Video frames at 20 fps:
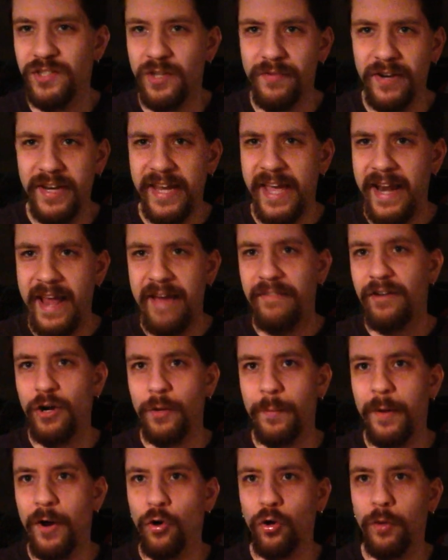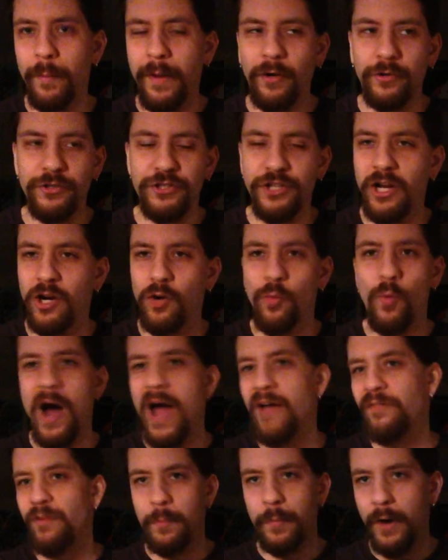So if I can't have it under my Horror Metal channel,
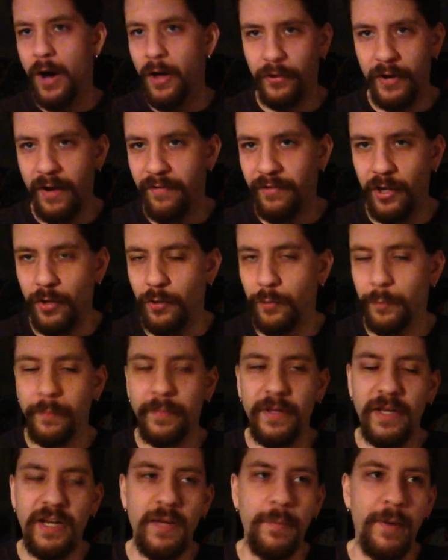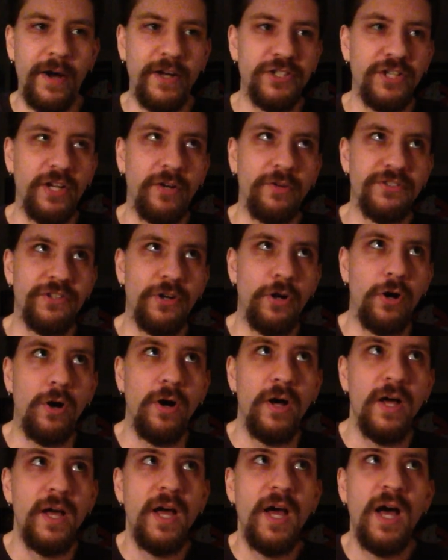why even bother having it under any of my channels at all?